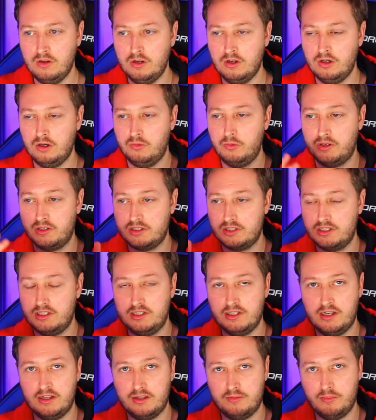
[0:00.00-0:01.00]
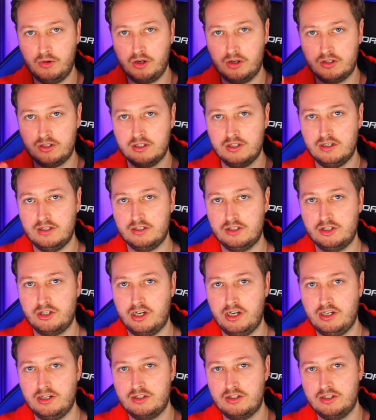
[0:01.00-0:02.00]
we can see there the monitor has
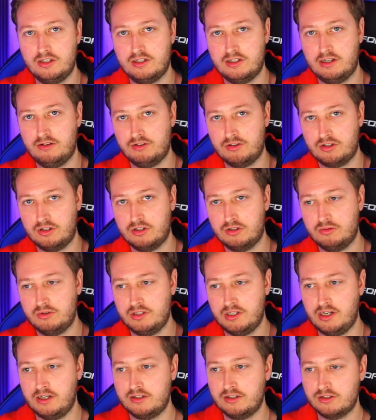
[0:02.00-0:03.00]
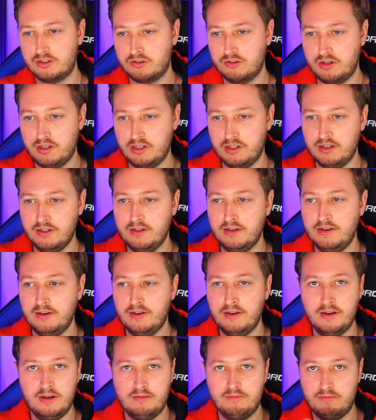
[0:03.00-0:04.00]
changed. This has now just gone to a darker screen,
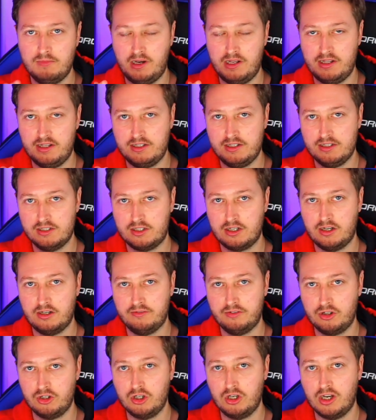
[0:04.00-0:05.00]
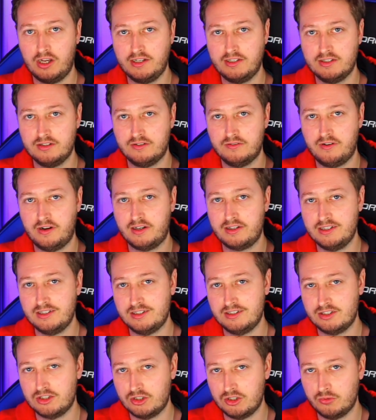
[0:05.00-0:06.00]
and this is kind of a good lighting effect. This
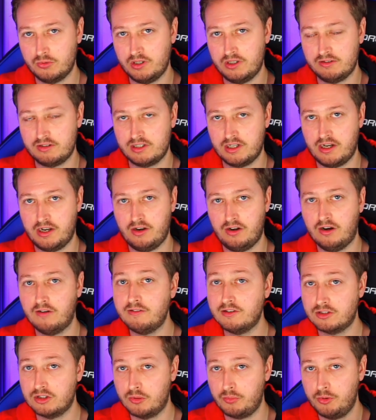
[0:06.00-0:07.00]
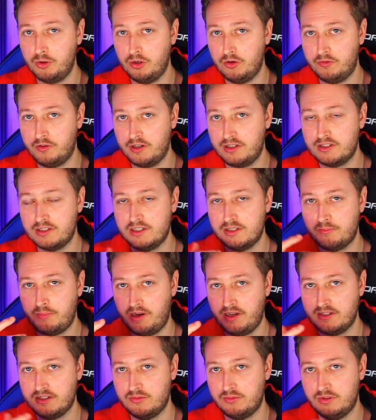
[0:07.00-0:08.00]
is a good way of starting off. It's not perfect. It's
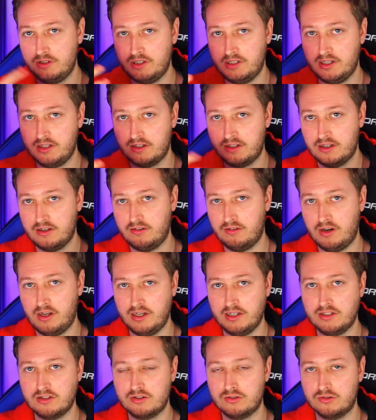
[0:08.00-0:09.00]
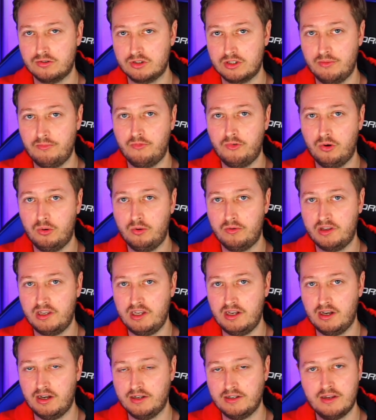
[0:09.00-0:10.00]
better with the Elgato lights or some form of
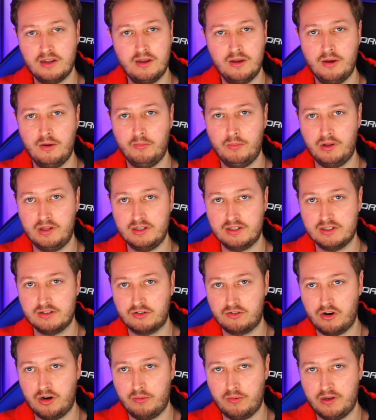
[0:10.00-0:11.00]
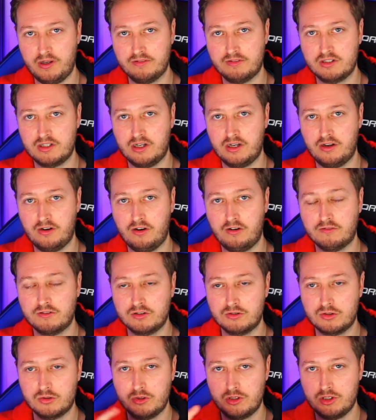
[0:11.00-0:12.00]
key light, but this is a great way of starting off.
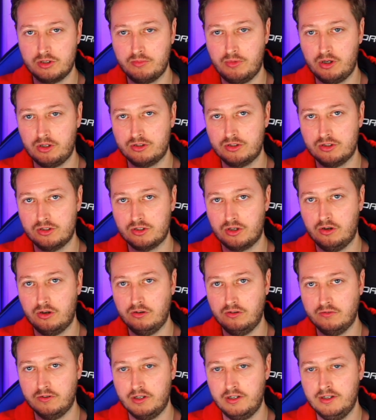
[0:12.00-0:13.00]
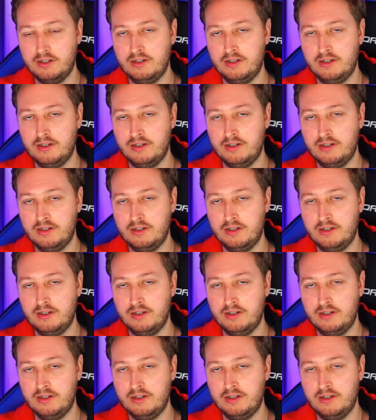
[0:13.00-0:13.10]
So switch the monitors over